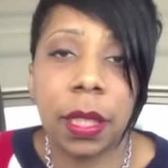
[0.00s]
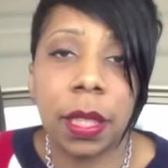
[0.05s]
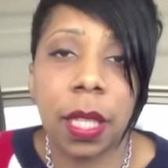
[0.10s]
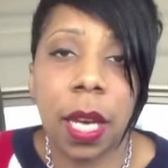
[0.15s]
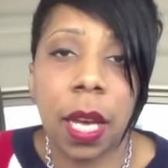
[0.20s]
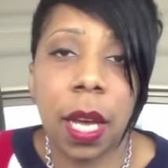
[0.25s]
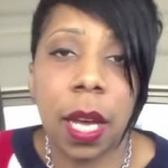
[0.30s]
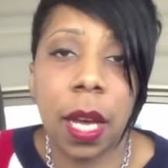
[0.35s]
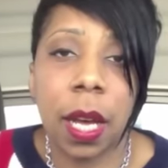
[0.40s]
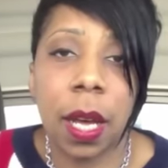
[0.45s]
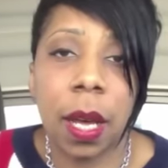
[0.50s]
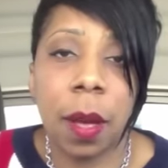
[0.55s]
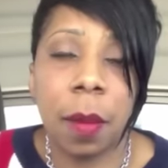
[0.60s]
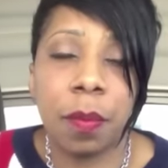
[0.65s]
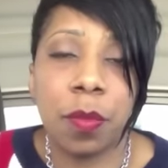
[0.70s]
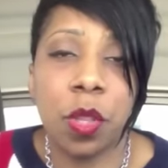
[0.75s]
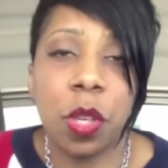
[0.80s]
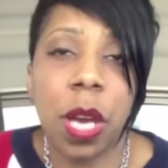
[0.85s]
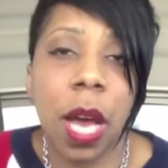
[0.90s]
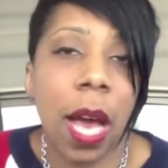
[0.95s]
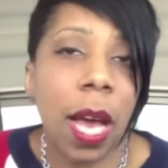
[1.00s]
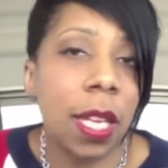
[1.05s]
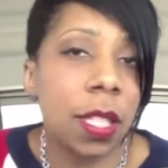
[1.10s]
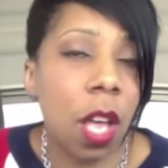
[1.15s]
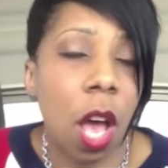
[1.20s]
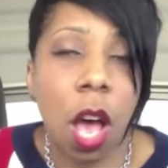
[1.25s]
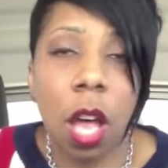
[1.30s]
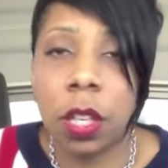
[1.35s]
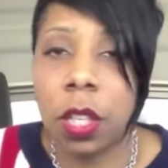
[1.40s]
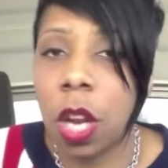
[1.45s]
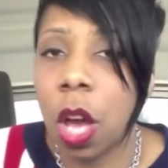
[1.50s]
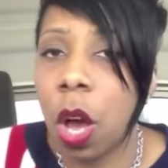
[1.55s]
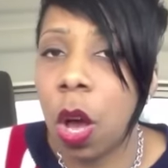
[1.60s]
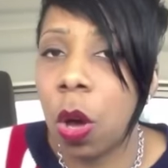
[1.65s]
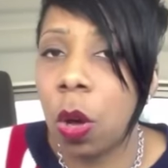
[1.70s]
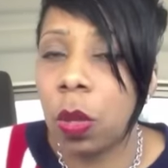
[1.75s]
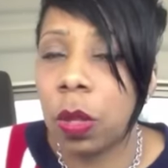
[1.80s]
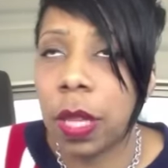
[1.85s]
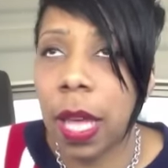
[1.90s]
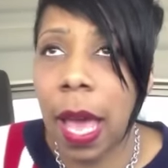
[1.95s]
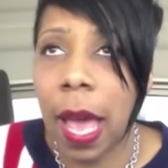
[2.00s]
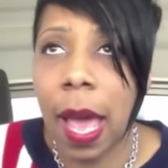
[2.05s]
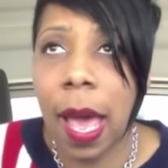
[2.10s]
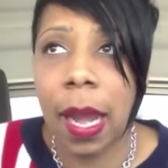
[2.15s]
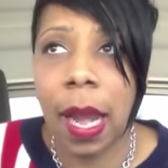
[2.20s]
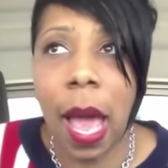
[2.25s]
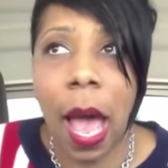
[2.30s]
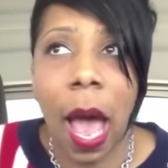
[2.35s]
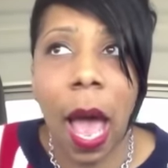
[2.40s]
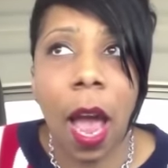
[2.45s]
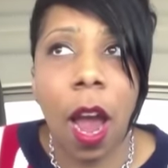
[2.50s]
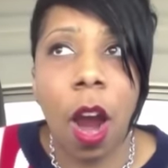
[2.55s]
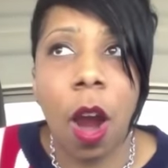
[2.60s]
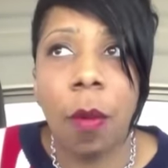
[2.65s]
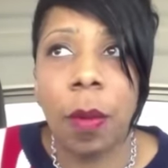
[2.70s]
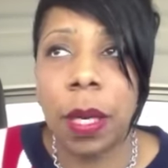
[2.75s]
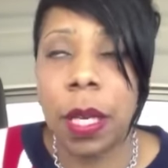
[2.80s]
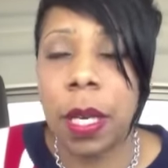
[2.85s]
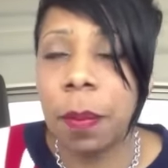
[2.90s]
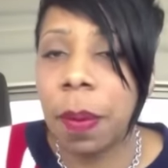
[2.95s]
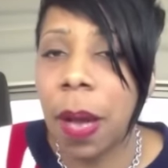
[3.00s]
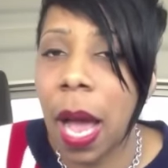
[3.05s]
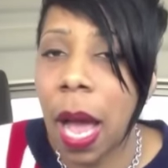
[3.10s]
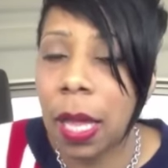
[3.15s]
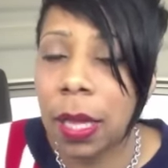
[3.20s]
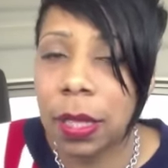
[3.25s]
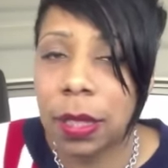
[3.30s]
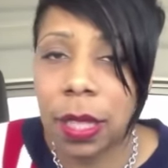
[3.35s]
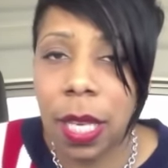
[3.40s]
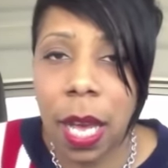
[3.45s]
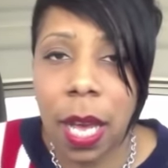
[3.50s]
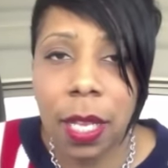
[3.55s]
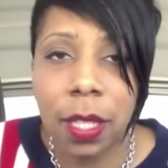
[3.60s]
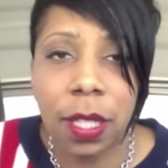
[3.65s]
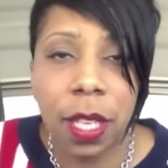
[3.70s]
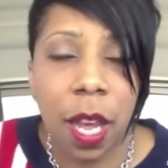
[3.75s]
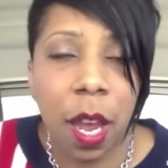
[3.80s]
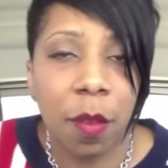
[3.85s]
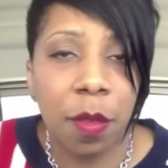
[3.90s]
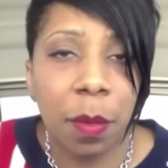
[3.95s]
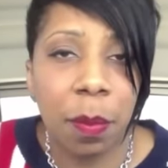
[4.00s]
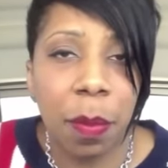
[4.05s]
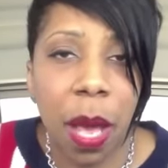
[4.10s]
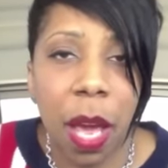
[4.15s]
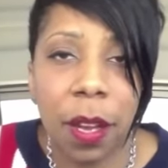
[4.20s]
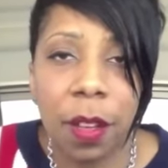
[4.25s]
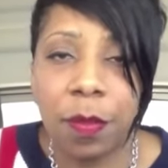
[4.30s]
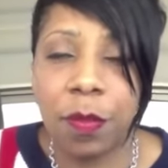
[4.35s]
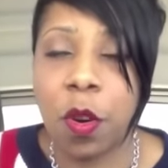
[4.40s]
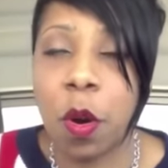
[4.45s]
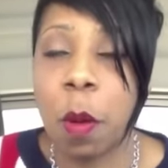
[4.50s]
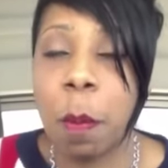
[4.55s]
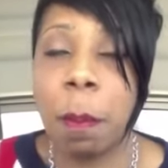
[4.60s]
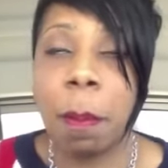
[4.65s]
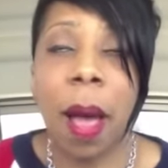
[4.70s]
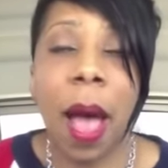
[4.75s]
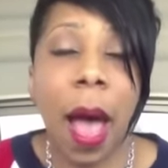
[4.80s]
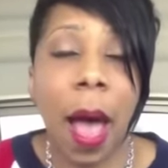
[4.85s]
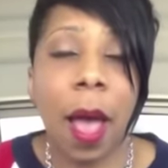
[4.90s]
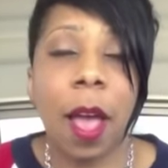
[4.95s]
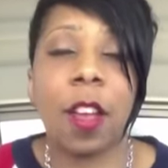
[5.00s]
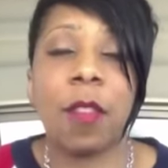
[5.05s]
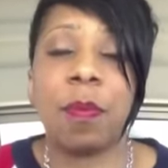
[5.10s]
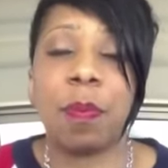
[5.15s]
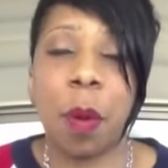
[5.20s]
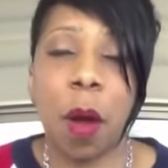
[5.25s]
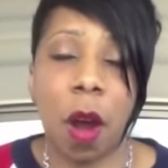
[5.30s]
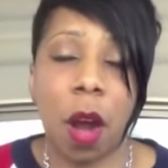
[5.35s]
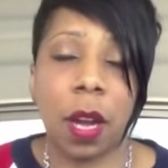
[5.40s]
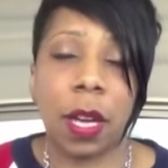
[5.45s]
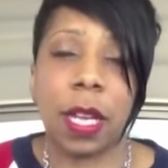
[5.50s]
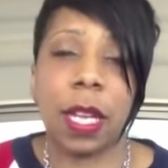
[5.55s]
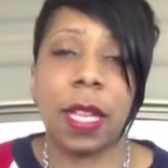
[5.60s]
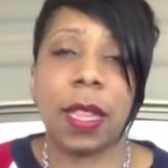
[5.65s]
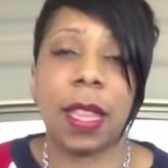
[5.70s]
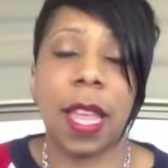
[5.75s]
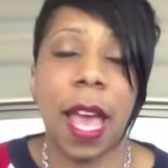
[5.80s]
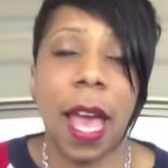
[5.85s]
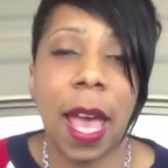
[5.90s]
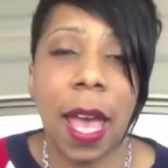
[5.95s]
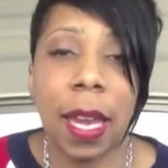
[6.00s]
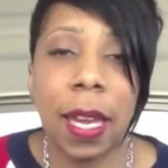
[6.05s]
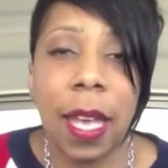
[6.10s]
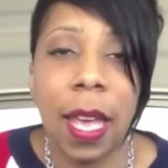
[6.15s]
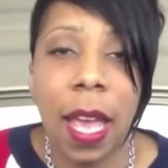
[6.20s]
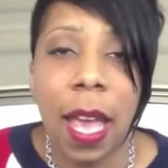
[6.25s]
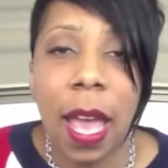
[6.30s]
you guys all know that I already apologized to everybody for my part in that.